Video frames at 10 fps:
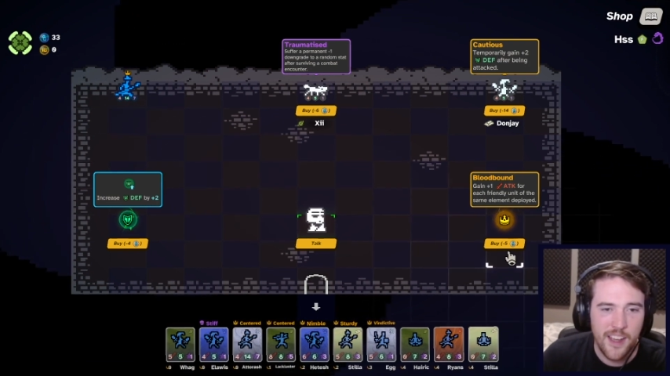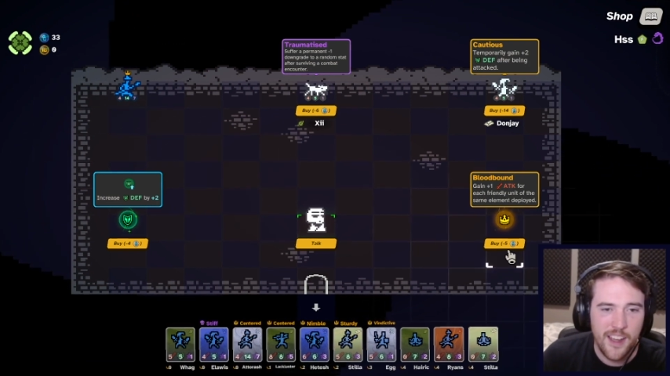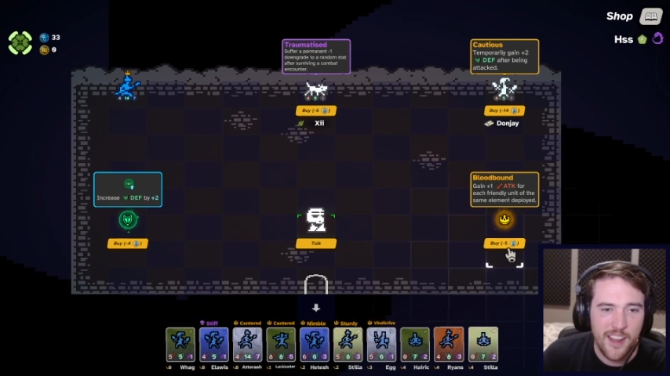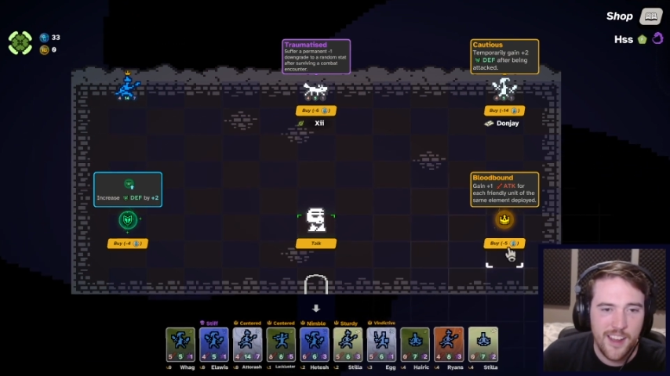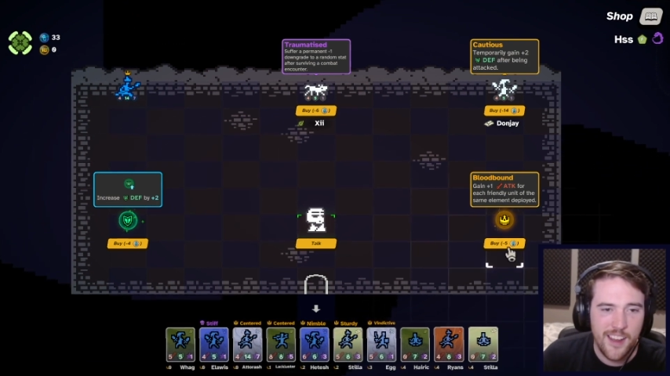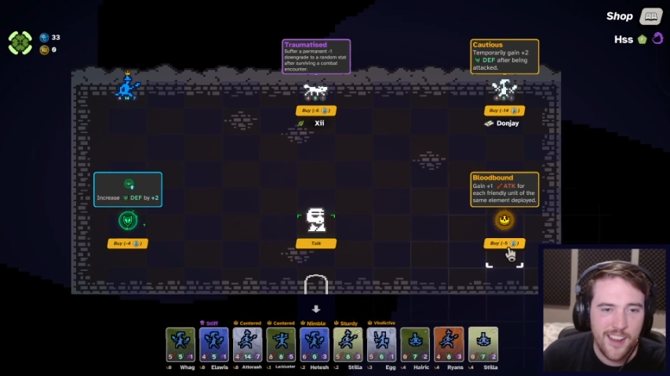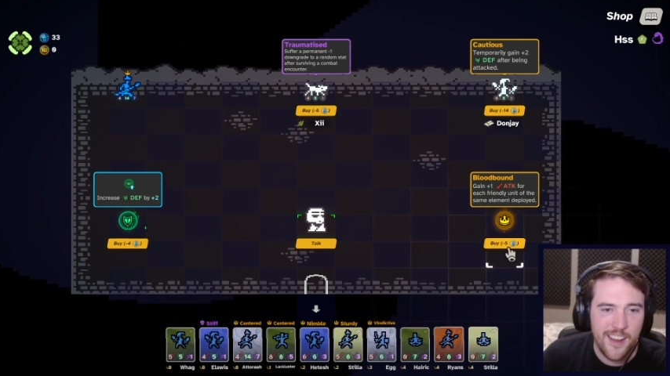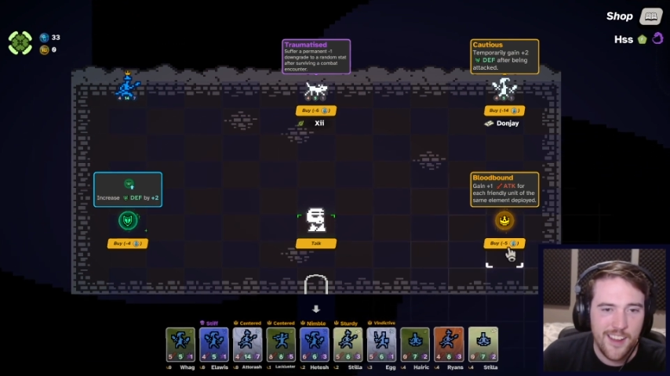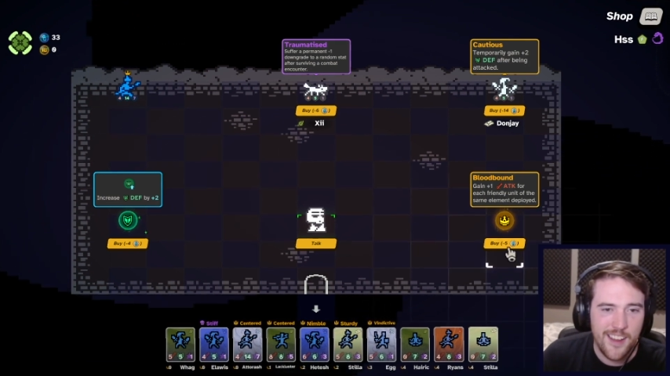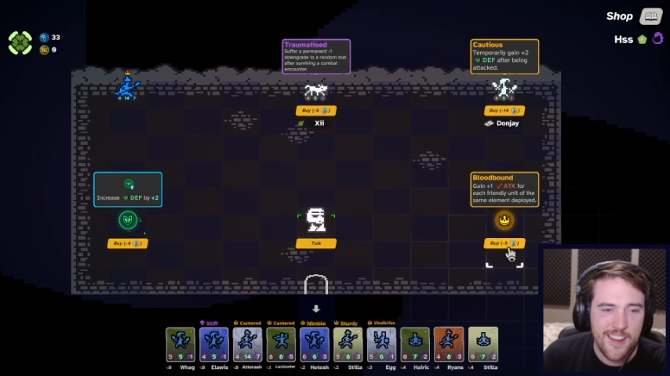
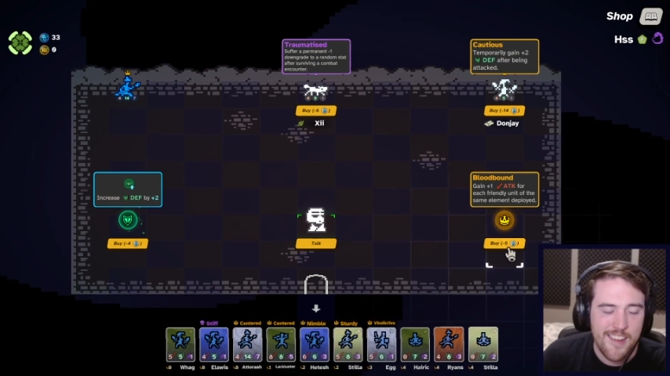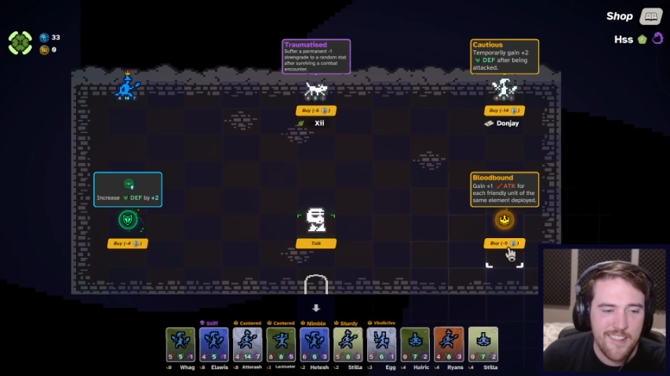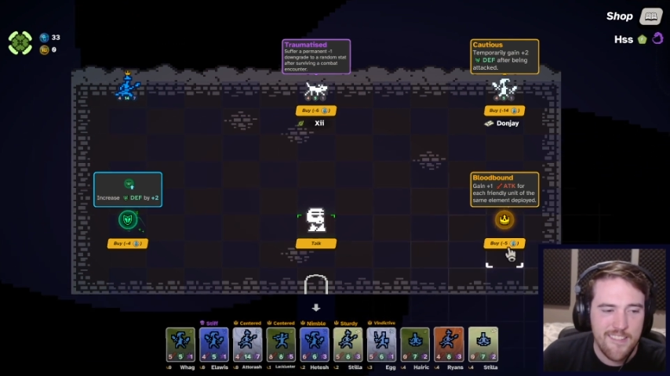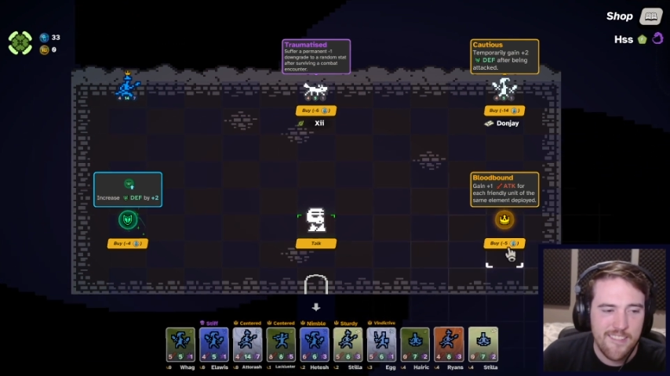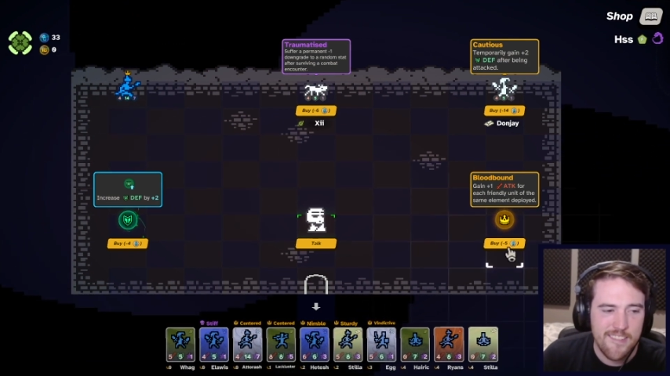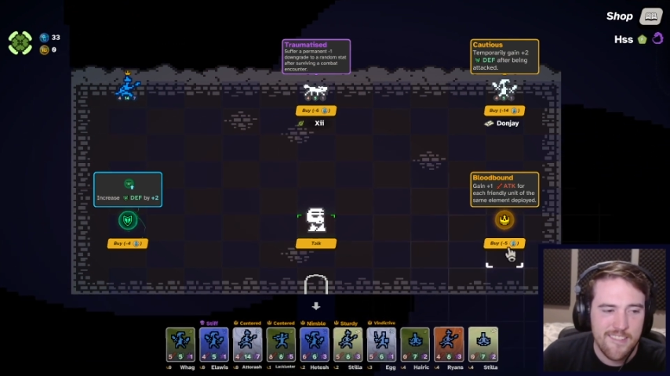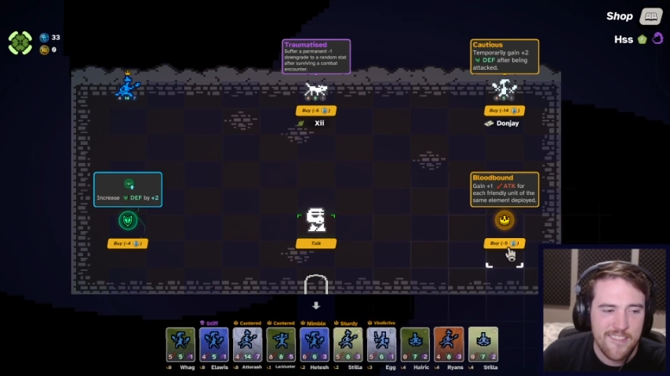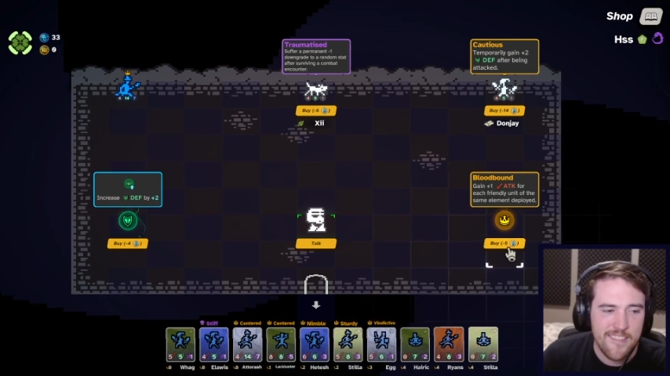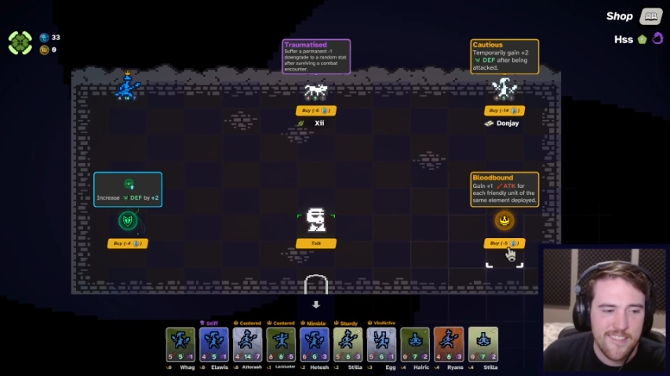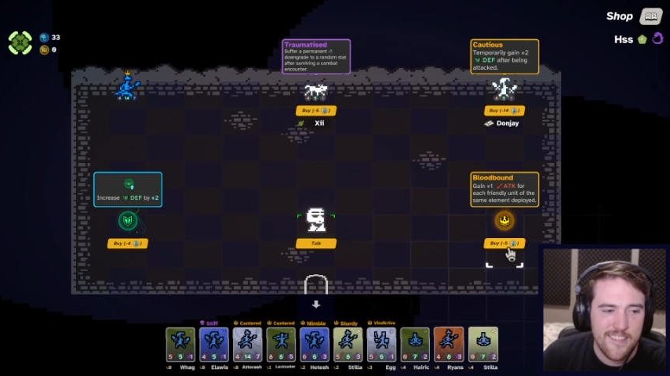
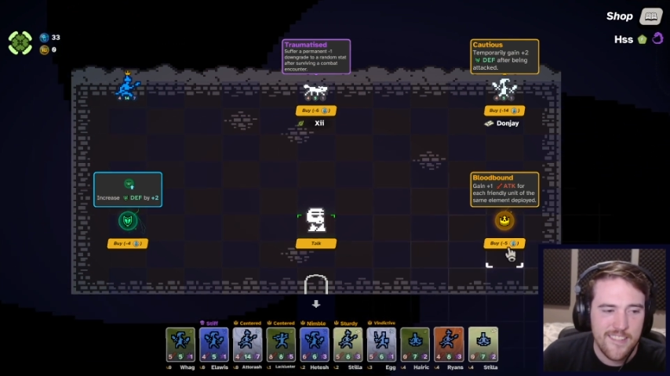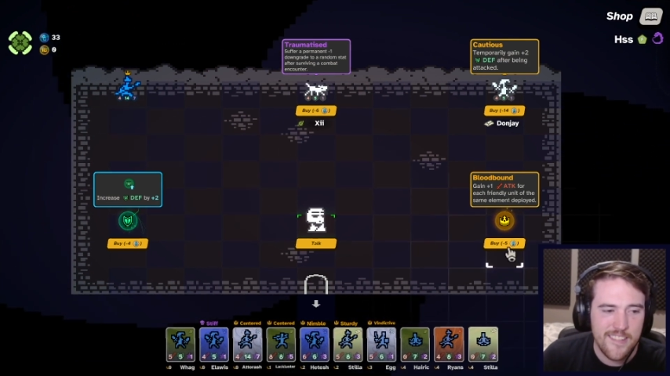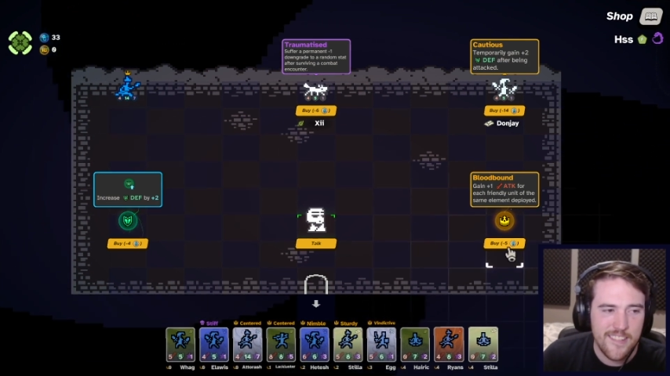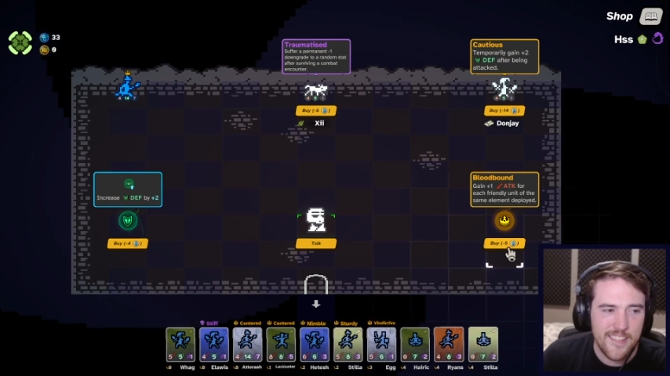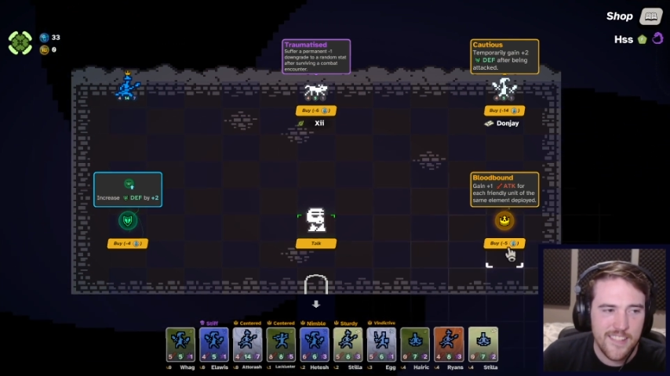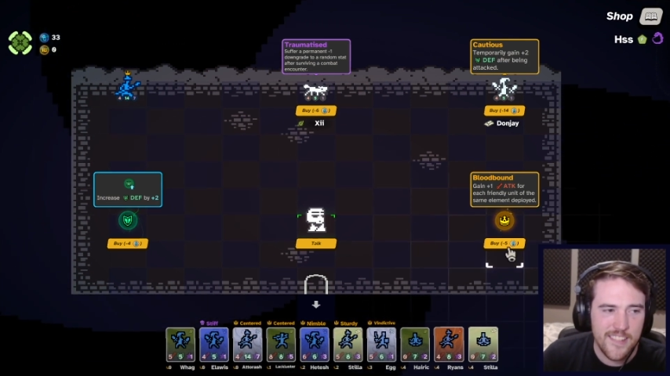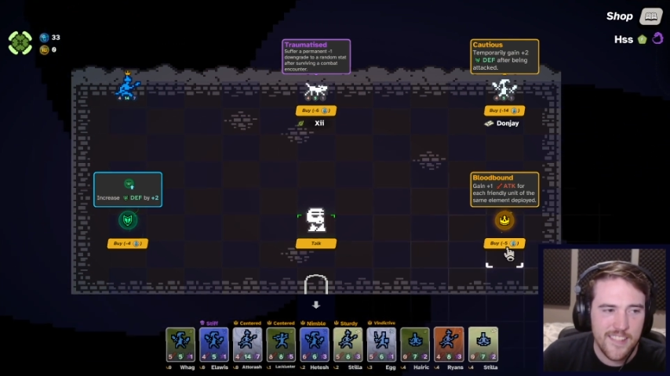(no one is talking)